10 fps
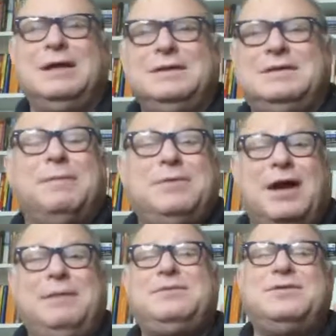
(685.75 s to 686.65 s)

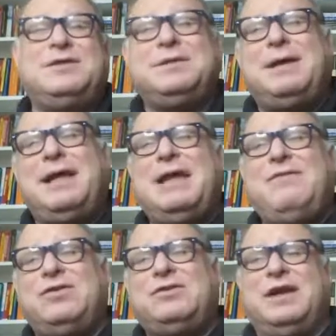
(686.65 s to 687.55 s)
Sometimes there's a
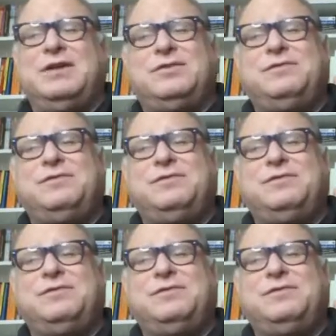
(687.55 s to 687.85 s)
behavior change.